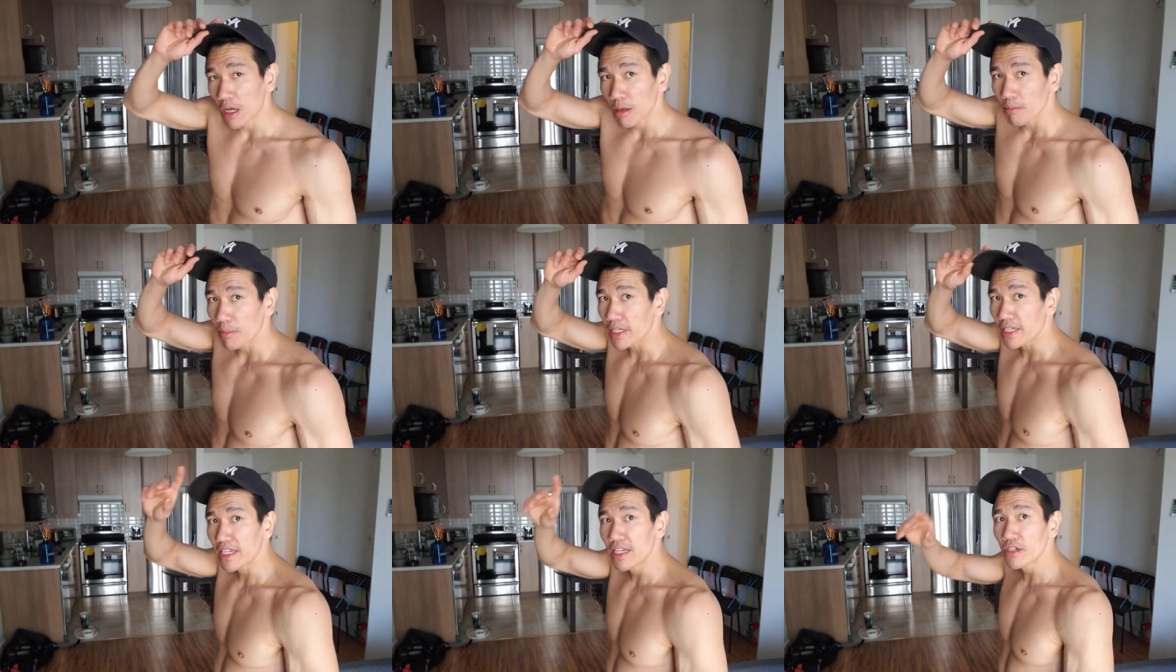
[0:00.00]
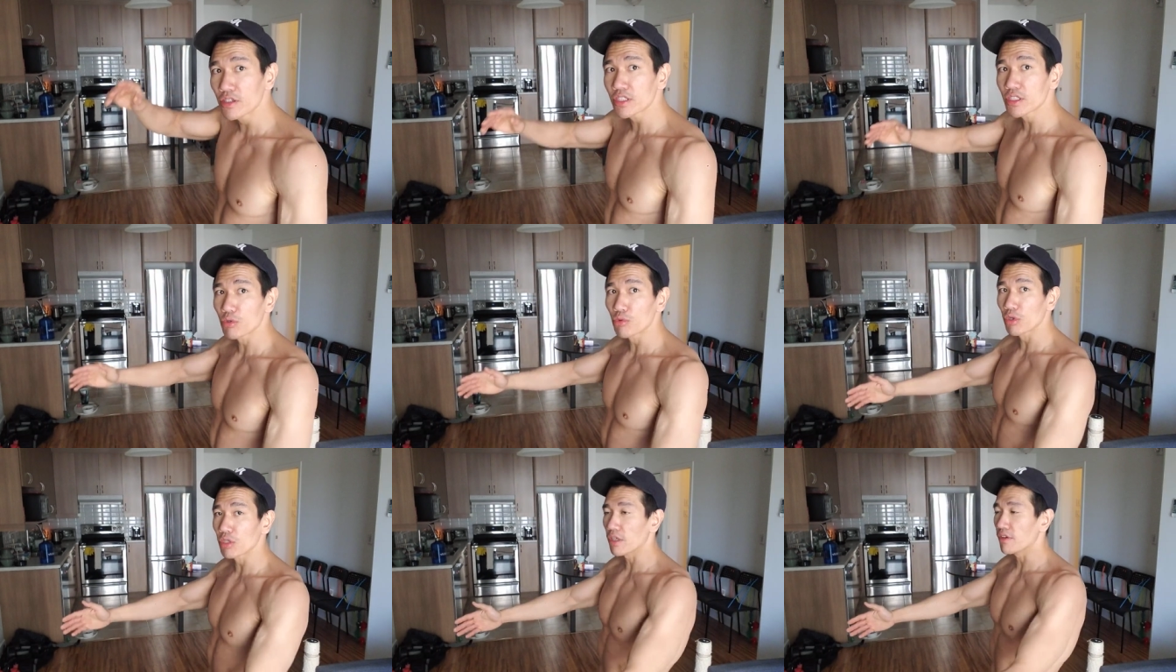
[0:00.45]
But here's
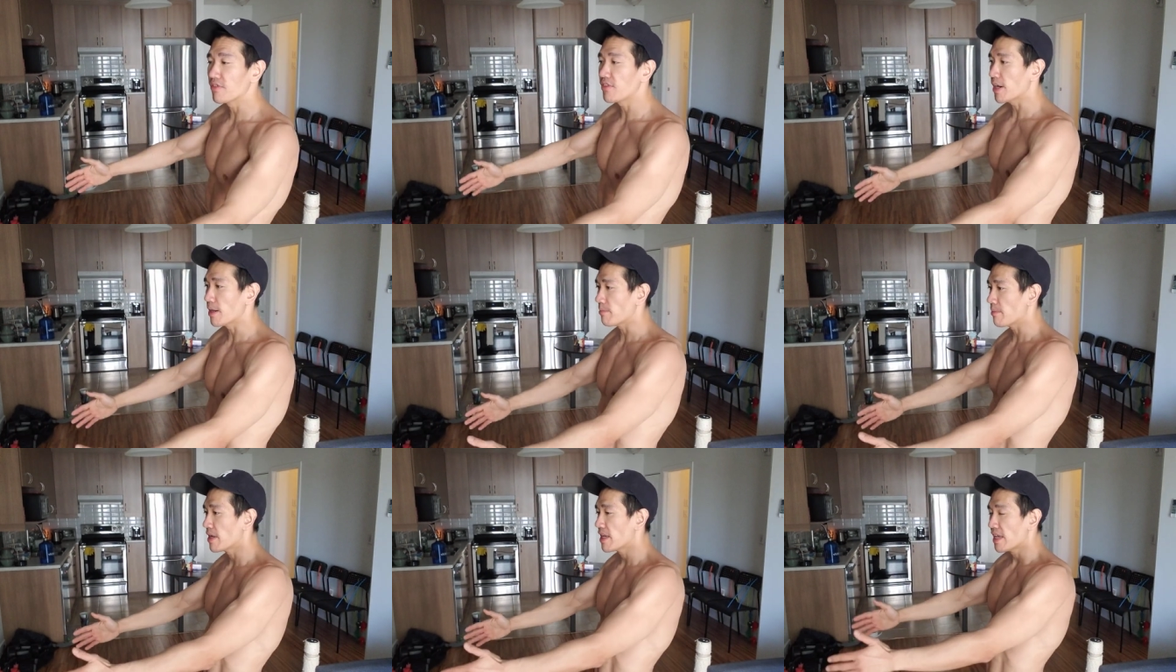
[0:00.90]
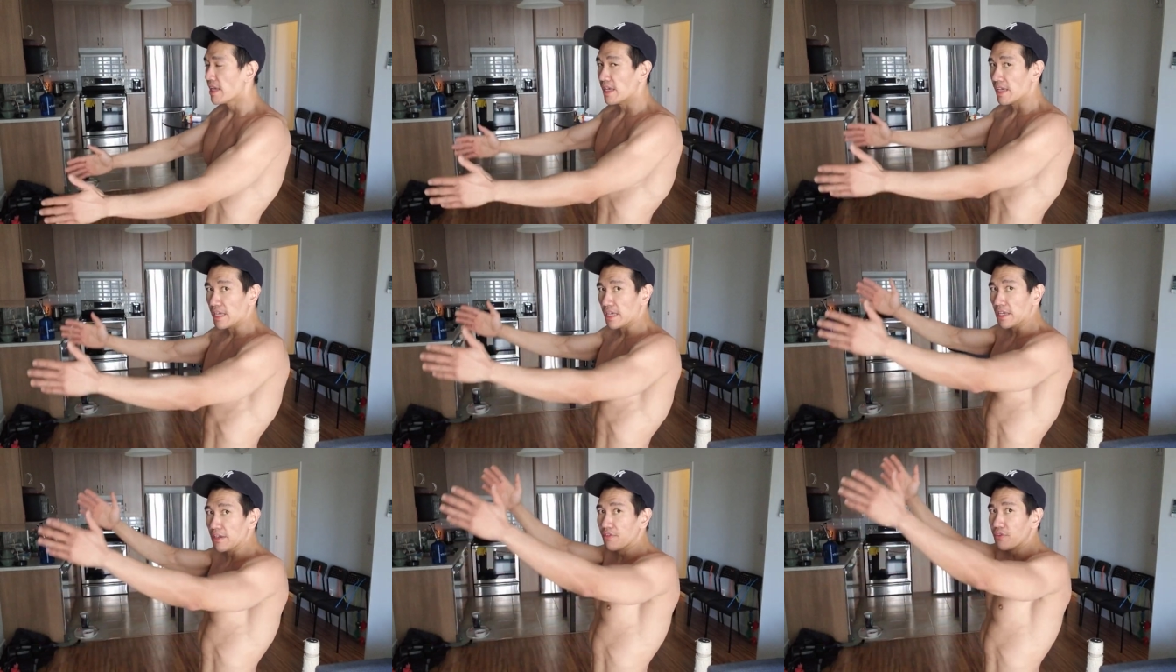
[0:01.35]
the rule of
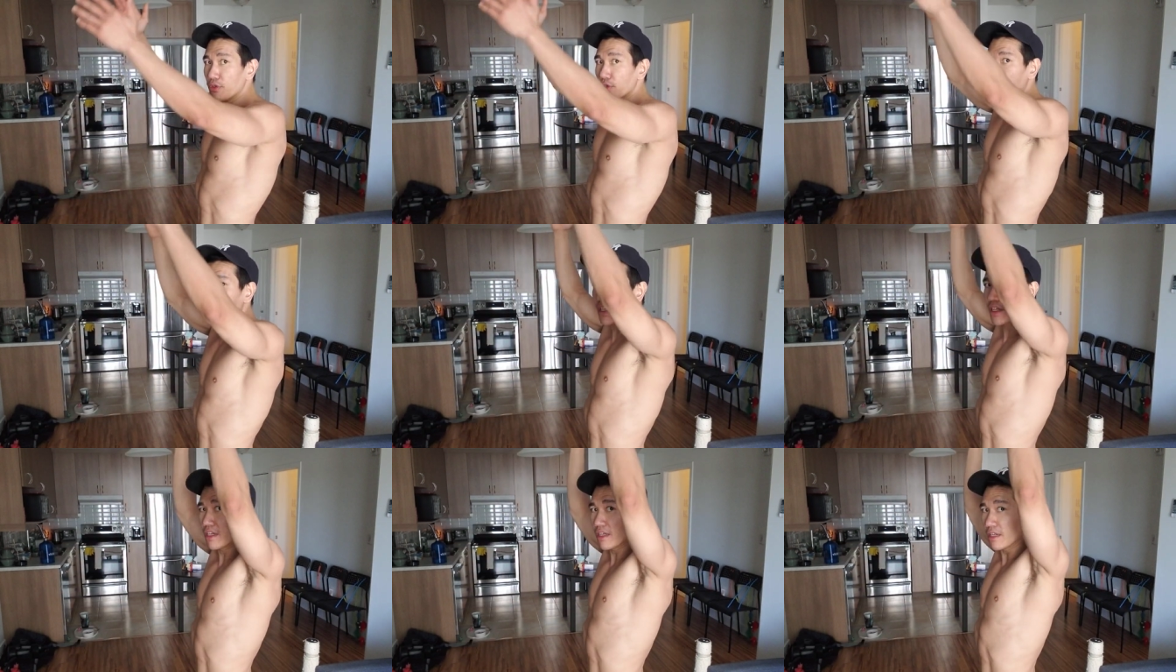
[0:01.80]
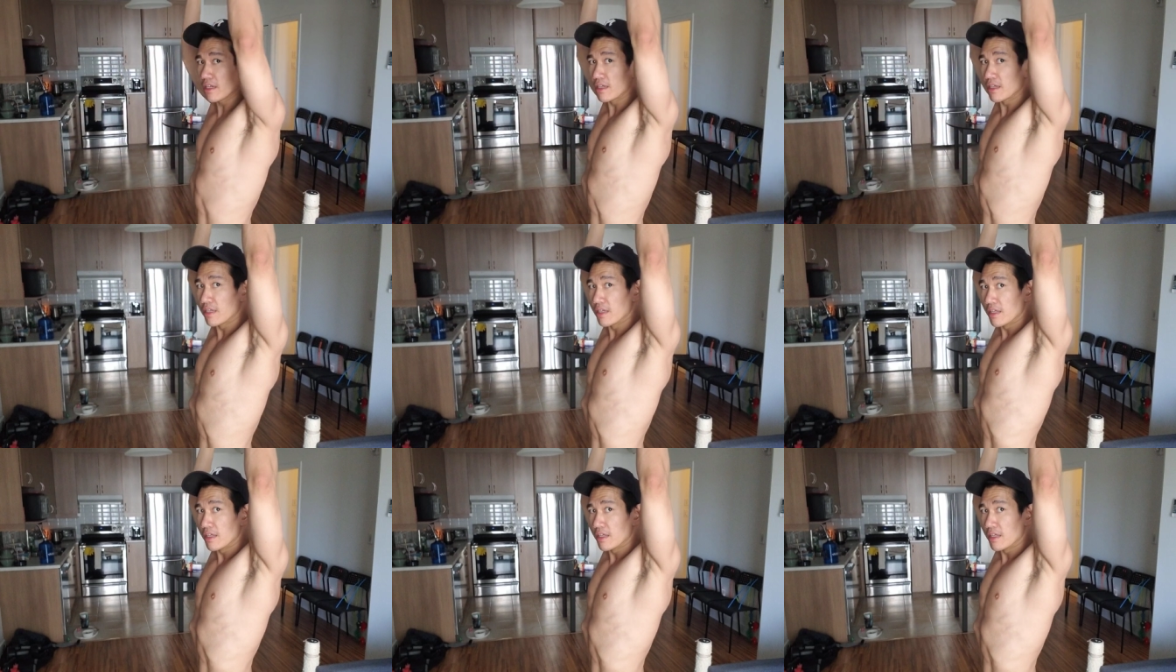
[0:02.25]
thumb. If you can